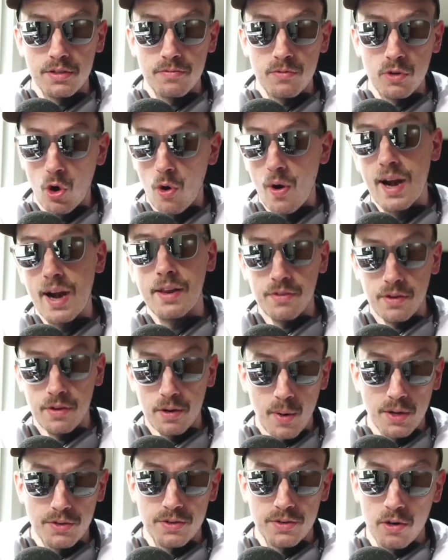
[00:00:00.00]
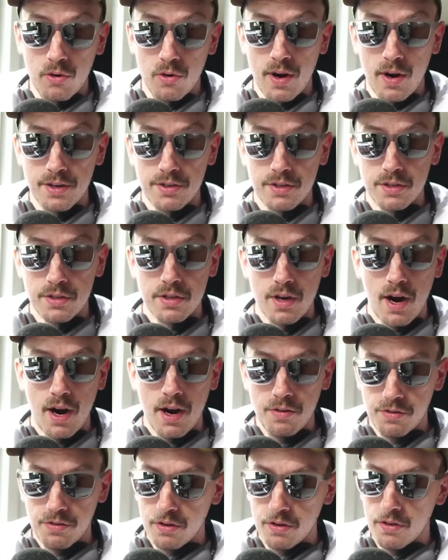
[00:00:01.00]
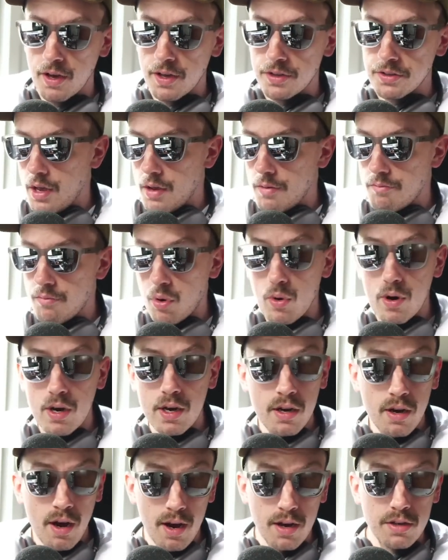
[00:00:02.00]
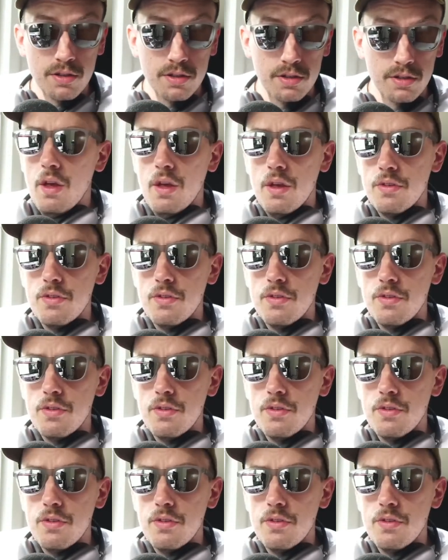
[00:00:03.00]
If you know anything about sunglasses, I think that's pretty nice.